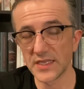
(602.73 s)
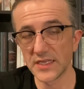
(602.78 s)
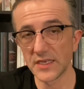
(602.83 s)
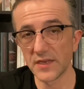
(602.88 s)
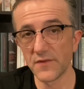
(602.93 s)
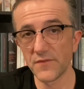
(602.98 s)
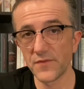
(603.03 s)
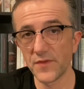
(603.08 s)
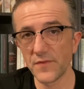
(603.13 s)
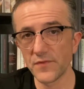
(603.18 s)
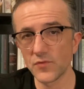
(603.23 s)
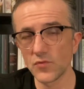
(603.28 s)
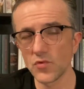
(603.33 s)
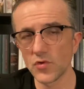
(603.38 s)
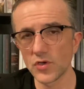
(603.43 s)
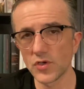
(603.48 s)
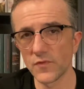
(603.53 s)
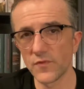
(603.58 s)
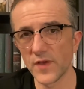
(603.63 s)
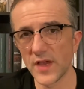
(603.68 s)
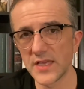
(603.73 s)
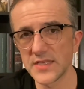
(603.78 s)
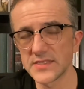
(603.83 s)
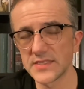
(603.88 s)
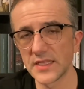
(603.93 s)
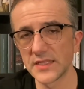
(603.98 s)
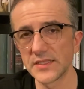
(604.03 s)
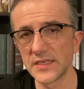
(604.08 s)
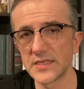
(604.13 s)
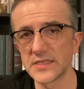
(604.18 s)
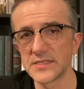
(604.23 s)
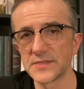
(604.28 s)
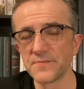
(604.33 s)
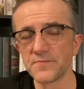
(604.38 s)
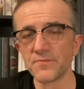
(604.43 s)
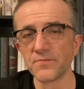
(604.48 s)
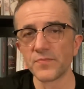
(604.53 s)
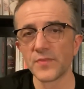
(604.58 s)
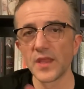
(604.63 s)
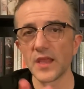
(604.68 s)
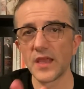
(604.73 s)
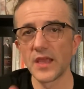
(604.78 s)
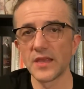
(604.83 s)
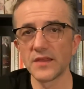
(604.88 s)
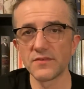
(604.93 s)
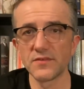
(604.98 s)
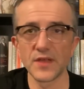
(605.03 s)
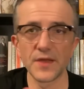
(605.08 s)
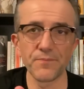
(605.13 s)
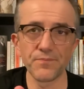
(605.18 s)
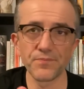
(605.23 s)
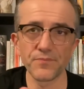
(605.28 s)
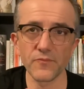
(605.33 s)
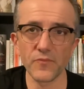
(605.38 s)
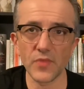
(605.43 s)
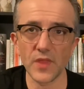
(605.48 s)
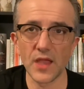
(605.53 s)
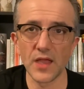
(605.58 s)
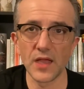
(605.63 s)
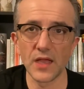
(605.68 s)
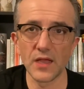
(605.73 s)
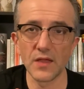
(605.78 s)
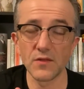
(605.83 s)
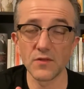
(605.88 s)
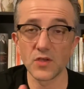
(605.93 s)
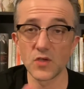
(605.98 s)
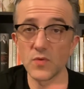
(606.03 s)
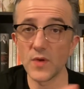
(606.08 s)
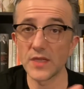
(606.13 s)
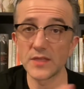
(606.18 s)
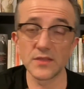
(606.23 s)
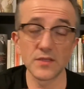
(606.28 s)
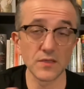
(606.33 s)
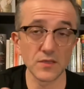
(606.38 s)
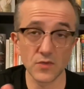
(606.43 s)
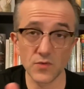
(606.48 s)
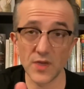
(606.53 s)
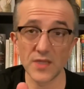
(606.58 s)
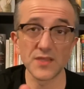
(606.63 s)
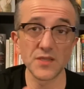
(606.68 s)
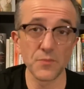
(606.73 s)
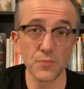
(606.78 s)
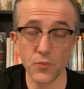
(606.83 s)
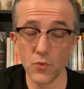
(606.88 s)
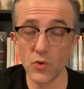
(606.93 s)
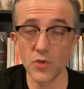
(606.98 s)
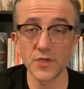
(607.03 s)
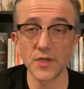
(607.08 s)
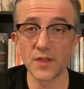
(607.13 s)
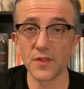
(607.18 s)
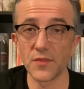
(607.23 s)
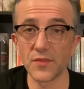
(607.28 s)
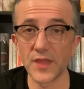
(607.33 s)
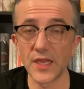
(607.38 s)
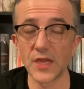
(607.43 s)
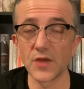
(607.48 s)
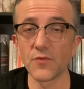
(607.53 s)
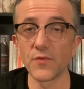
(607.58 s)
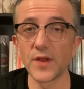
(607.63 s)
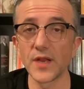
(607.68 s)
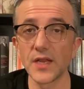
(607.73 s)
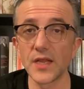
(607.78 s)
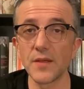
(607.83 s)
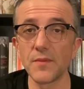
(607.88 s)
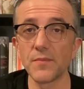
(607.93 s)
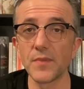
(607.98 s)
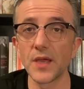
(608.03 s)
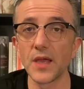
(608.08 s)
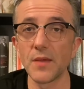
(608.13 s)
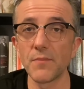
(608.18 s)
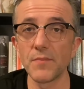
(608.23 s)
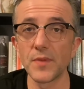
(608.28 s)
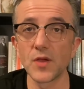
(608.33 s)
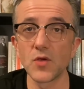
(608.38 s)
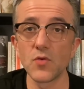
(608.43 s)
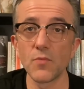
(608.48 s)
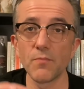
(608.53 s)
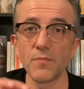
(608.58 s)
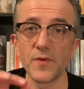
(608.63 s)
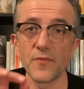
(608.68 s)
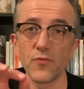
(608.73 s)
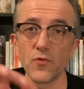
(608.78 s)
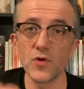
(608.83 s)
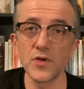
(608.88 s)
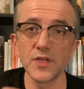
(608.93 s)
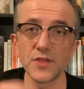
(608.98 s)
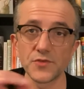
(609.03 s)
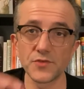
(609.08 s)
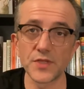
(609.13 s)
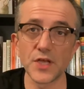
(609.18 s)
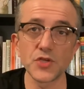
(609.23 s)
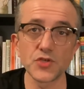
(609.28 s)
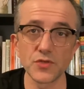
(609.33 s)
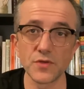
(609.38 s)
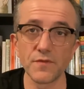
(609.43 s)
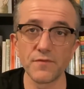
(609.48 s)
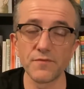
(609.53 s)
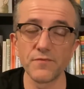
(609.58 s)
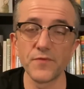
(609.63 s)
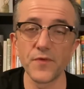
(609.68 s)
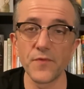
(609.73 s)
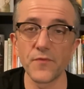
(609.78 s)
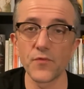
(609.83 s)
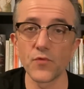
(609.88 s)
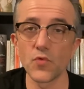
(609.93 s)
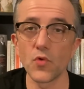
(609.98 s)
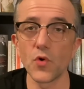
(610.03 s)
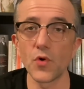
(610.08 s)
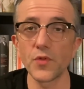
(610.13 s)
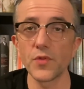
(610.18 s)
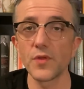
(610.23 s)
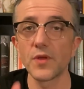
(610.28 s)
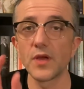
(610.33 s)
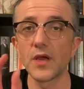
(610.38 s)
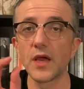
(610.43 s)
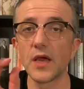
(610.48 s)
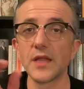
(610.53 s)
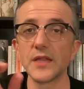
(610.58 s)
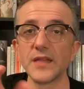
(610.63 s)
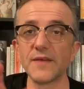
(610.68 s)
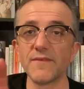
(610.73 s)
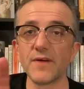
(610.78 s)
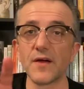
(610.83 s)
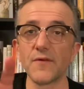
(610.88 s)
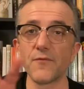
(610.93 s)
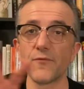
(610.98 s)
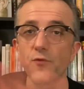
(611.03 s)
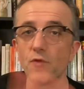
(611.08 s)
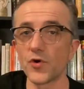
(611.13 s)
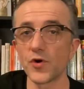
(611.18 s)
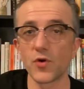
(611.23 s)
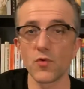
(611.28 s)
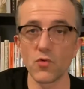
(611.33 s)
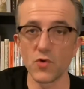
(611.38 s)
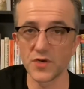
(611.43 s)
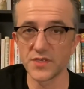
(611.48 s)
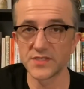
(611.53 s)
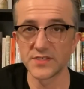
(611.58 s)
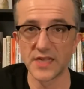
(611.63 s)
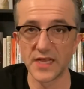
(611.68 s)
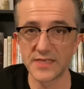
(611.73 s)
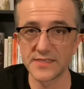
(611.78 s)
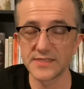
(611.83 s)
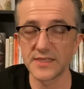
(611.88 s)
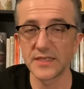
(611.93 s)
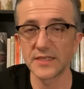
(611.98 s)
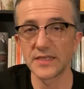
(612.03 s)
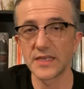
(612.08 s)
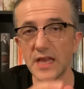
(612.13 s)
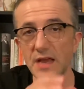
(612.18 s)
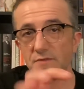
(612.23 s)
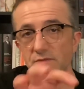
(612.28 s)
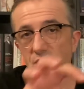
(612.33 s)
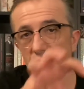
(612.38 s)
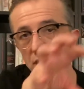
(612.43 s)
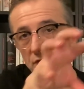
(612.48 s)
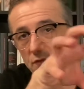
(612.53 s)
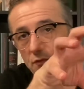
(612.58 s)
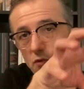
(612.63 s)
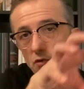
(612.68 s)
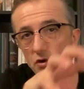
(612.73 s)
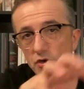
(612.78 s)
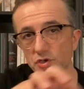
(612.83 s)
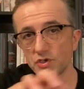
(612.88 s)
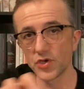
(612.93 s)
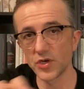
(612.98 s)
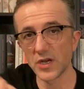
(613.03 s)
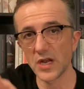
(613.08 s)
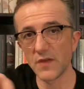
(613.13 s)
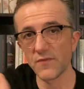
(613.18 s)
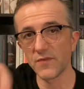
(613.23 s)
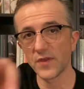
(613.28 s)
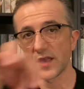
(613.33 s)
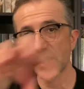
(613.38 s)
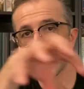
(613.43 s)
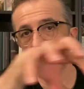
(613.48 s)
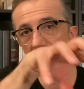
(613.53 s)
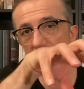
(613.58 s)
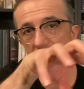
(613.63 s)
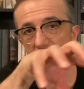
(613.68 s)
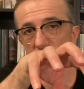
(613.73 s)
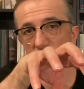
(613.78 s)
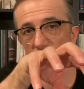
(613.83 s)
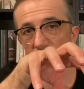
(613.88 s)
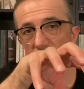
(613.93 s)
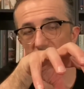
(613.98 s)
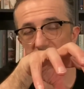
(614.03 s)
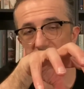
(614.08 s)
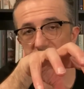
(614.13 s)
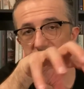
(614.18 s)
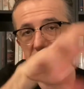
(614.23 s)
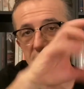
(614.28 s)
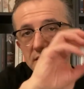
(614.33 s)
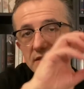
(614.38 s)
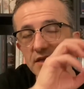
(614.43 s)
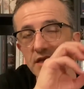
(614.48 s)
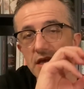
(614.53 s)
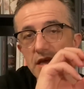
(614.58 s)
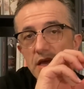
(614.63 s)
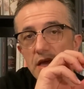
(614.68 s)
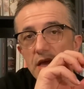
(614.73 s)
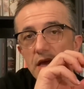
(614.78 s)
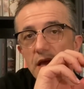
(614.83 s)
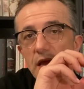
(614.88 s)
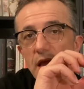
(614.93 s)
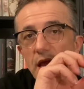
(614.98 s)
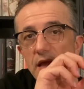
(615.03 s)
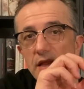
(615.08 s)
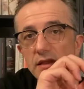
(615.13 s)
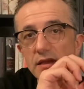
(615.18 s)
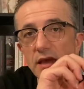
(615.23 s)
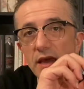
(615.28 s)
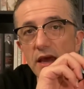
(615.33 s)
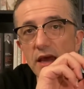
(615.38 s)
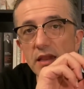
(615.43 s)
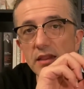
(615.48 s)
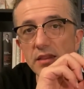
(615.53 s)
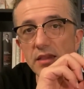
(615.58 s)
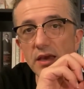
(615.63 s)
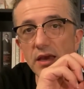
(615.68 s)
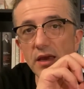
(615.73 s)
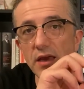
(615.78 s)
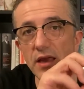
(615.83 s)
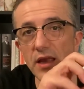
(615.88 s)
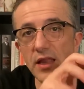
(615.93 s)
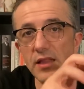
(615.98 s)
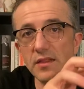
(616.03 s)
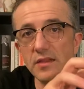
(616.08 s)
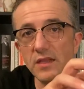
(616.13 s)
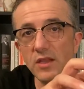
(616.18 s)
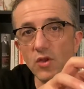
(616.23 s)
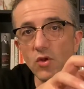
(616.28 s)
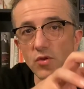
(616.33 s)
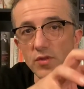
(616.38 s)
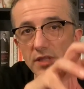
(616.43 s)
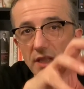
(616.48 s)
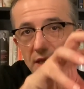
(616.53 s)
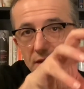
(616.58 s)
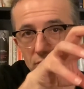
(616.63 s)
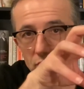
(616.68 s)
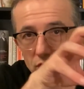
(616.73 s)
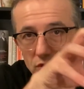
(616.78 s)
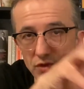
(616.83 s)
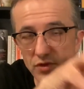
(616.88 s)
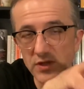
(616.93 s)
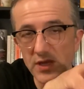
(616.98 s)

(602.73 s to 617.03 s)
The Fifth Court of Iceland is a quite important thing, really. Before the introduction of the Fifth Court, there were 4 courts in Iceland covering 4 geographic areas of Iceland, and they would